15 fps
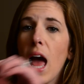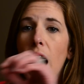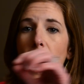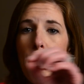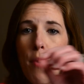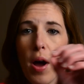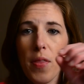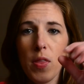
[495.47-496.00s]
I
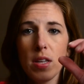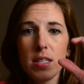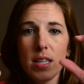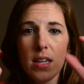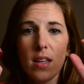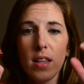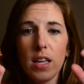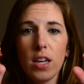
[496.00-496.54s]
bought this in
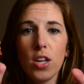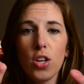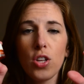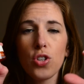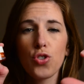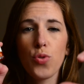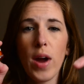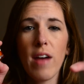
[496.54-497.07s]
a
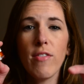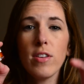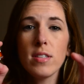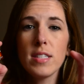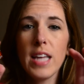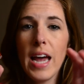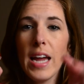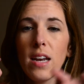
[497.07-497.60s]
little travel
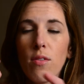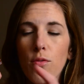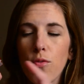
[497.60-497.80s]
set.